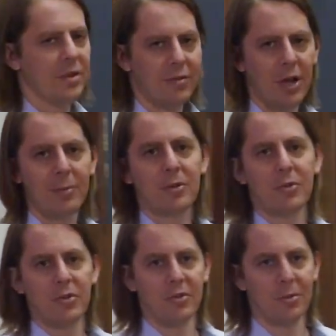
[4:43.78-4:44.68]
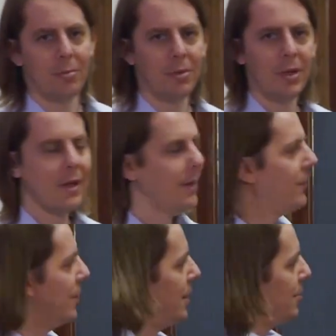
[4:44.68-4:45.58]
you have an optical system
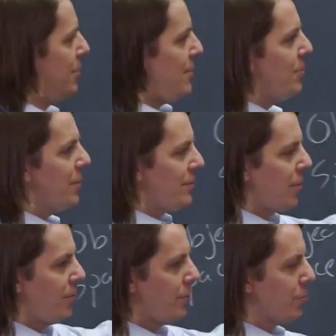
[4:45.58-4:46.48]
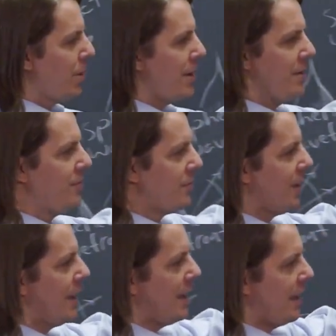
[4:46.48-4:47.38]
that manipulates all these rays
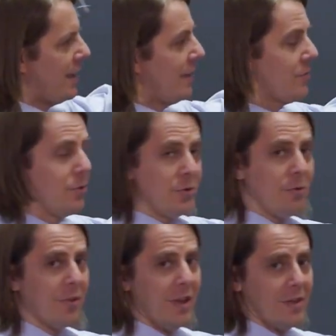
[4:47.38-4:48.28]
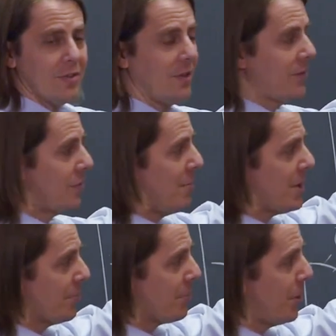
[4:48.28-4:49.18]
and it has to do two things. It has to
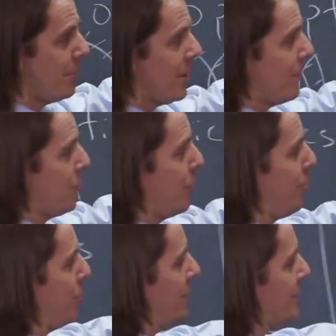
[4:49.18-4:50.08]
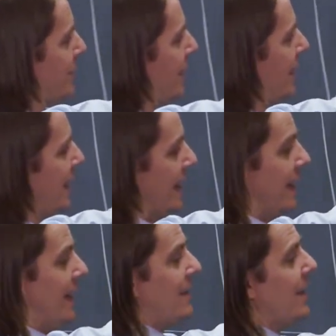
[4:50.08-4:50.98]
make them come together to a point
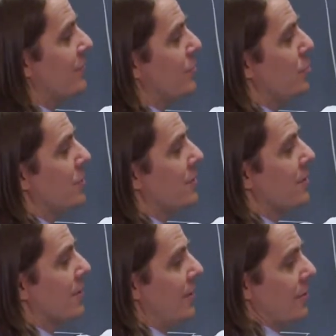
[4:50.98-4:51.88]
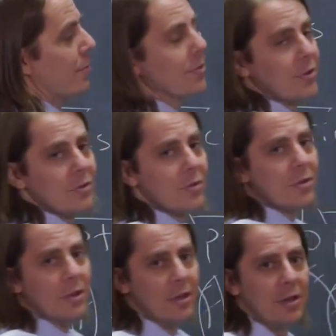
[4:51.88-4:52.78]
and they have to do it isochronous
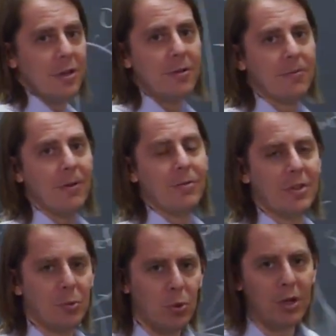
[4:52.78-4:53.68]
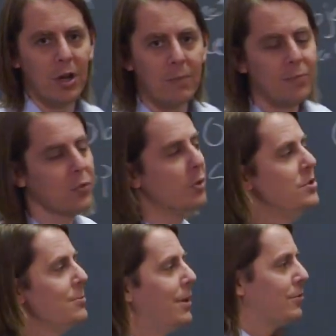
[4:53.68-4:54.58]
for everything to work out. So in
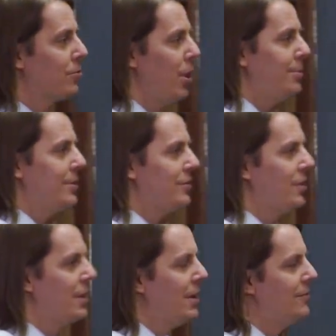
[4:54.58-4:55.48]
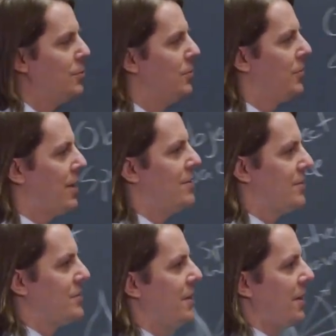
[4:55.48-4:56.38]
geometrical optics, if you design
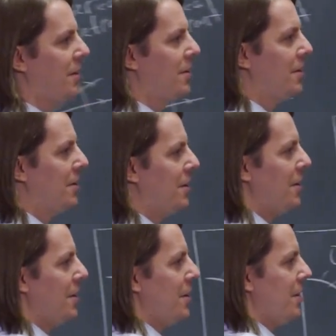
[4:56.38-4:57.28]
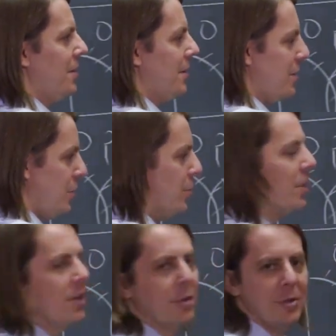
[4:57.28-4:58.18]
this thing, you will
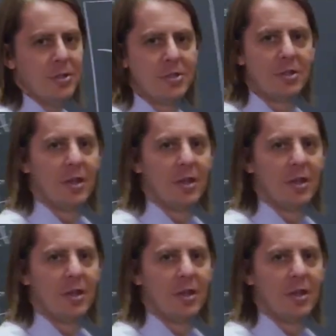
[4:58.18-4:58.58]
get an image.